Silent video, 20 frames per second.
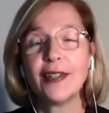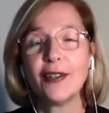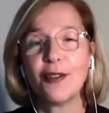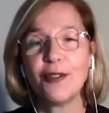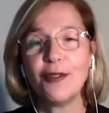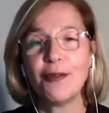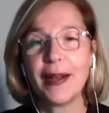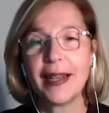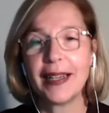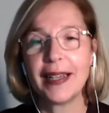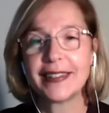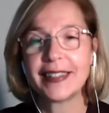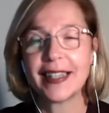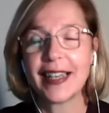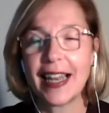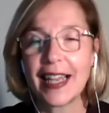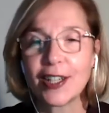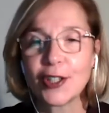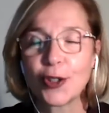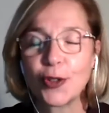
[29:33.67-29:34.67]
of my
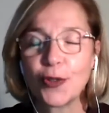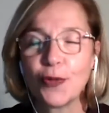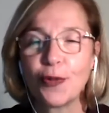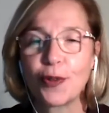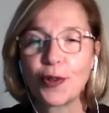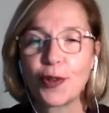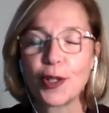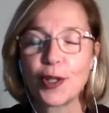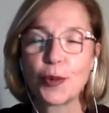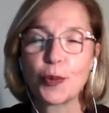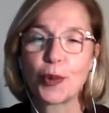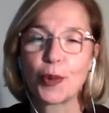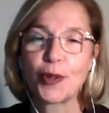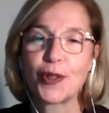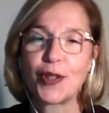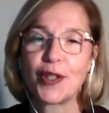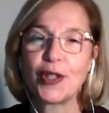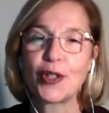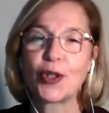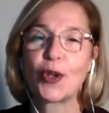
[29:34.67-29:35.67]
selection for this
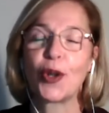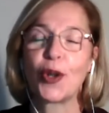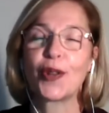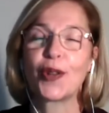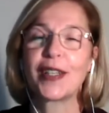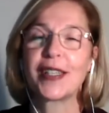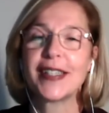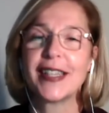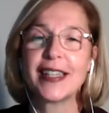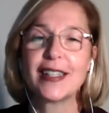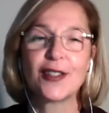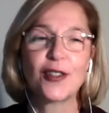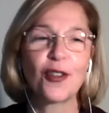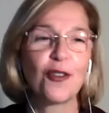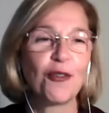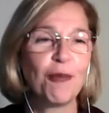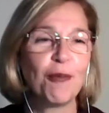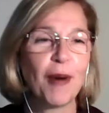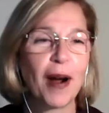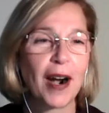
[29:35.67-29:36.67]
position on the 6th of
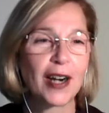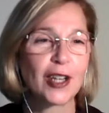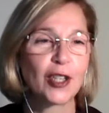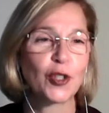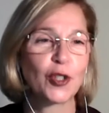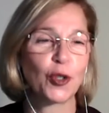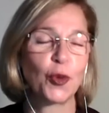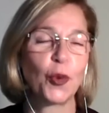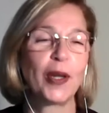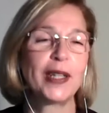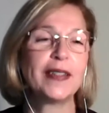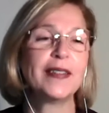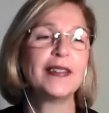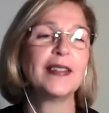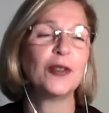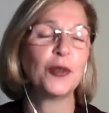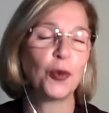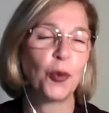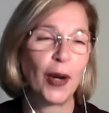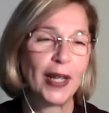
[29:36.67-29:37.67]
March
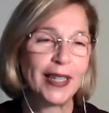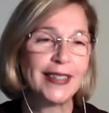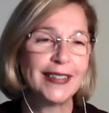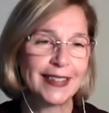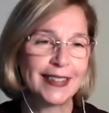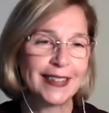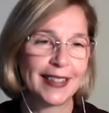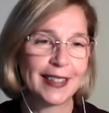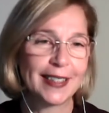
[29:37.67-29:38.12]
2020.